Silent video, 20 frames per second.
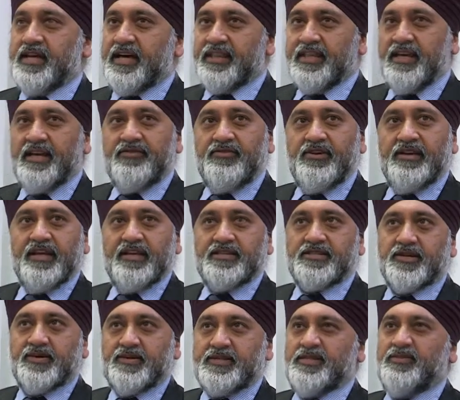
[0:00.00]
and then really ask
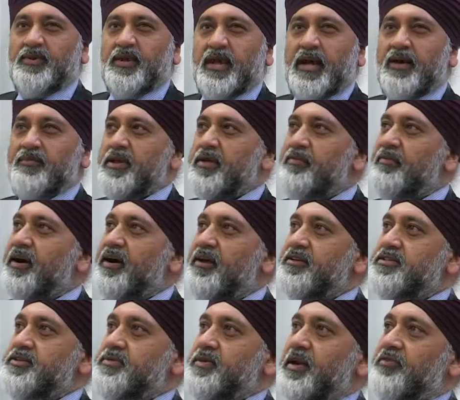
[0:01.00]
the question, well, how many
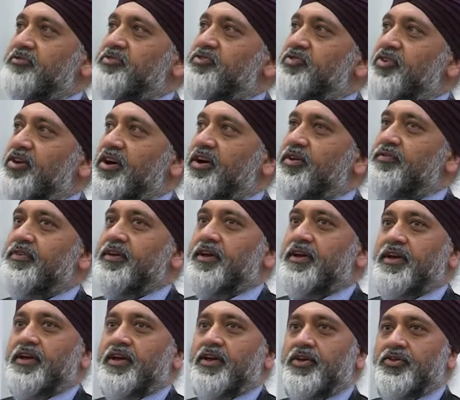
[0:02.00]
miles do we have to drive
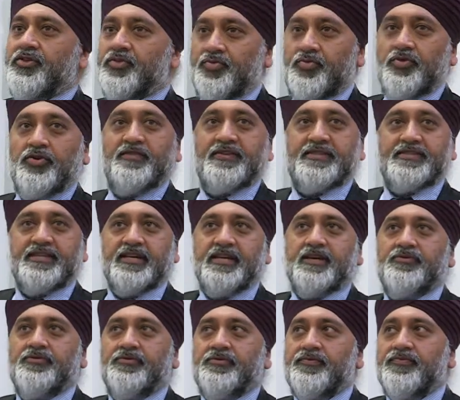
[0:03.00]
to prove it's
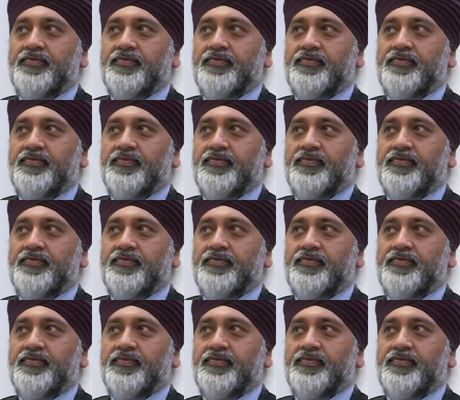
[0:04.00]
safe?